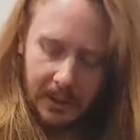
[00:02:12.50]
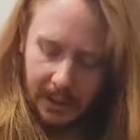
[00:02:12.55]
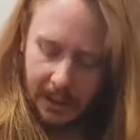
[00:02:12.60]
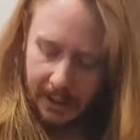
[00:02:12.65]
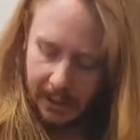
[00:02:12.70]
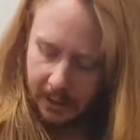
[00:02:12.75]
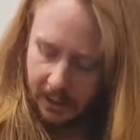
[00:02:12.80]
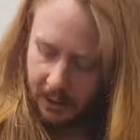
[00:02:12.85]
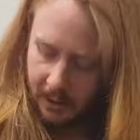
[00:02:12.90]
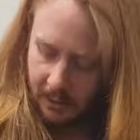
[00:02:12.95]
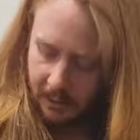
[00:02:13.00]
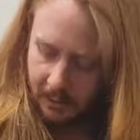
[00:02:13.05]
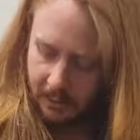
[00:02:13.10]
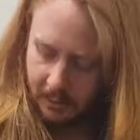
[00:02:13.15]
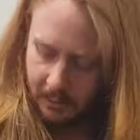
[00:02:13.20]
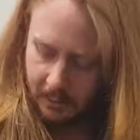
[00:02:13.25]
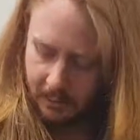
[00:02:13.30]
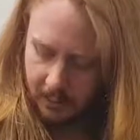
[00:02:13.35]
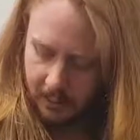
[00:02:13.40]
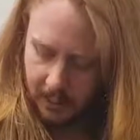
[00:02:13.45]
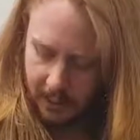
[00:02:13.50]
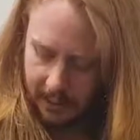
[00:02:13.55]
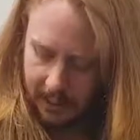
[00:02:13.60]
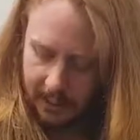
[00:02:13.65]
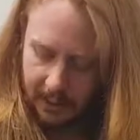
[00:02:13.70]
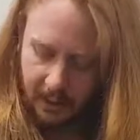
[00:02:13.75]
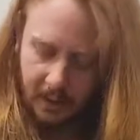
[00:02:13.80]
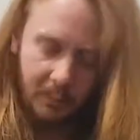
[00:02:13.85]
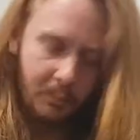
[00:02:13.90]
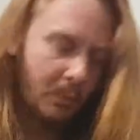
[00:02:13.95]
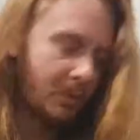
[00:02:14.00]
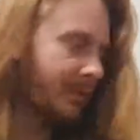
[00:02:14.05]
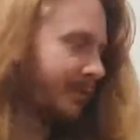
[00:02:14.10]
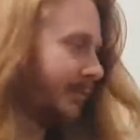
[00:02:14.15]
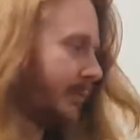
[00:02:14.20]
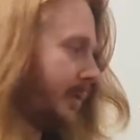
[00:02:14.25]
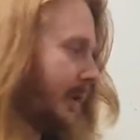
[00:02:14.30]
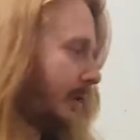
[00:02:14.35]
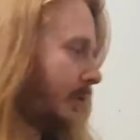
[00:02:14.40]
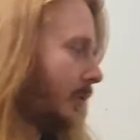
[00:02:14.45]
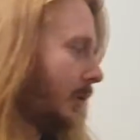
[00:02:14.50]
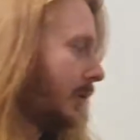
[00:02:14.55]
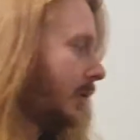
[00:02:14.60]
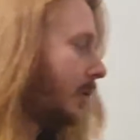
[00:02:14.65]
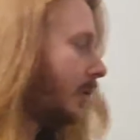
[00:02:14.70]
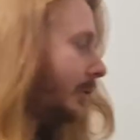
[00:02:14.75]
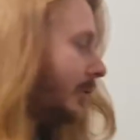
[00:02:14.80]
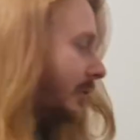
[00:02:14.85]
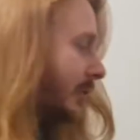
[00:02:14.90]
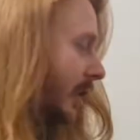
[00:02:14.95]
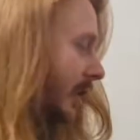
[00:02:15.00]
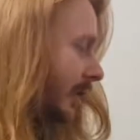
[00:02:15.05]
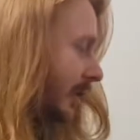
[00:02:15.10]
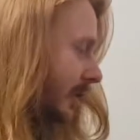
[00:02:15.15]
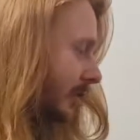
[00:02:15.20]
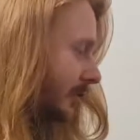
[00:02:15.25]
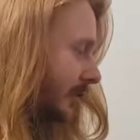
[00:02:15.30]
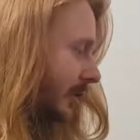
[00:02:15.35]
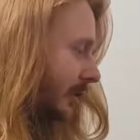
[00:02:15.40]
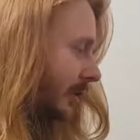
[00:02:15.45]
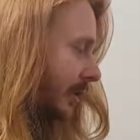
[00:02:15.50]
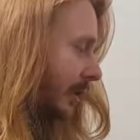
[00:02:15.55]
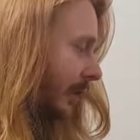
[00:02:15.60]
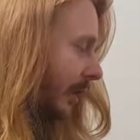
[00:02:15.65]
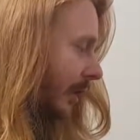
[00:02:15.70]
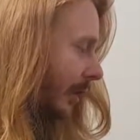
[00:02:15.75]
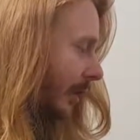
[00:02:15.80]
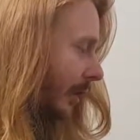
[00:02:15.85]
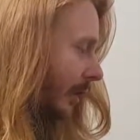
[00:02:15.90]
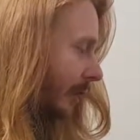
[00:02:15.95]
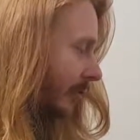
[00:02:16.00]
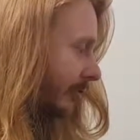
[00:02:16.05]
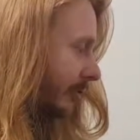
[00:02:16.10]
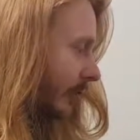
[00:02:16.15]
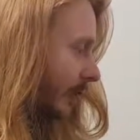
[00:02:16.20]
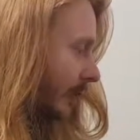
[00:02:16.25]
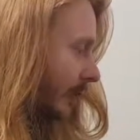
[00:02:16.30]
I can move a bit quicker. Let me take that shitty delay off.